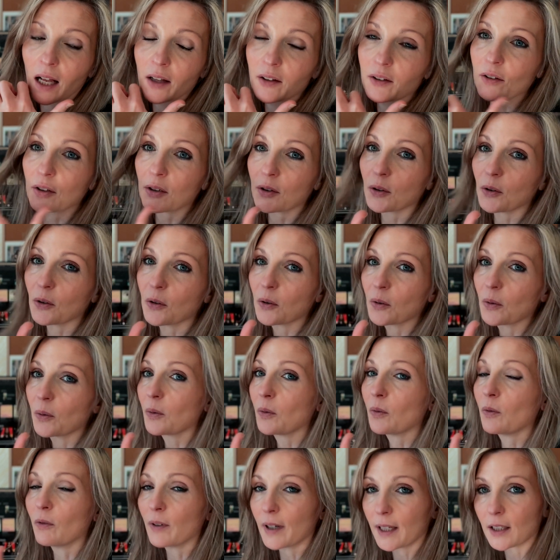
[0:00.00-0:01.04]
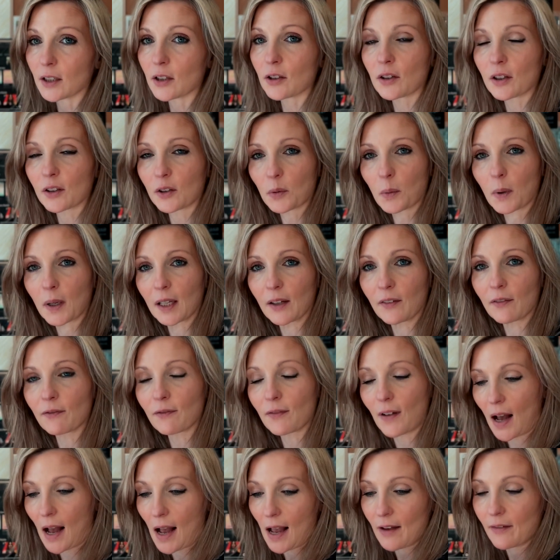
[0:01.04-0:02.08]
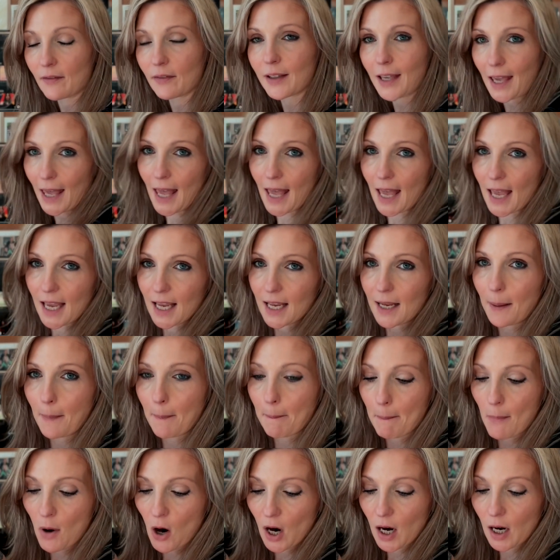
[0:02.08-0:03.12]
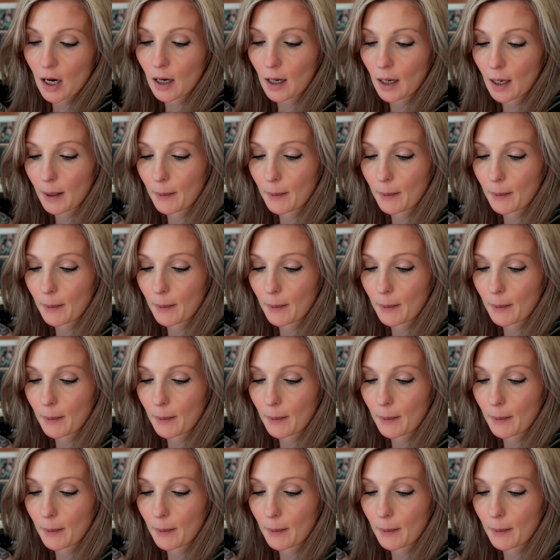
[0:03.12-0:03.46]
to reach the 25K mark.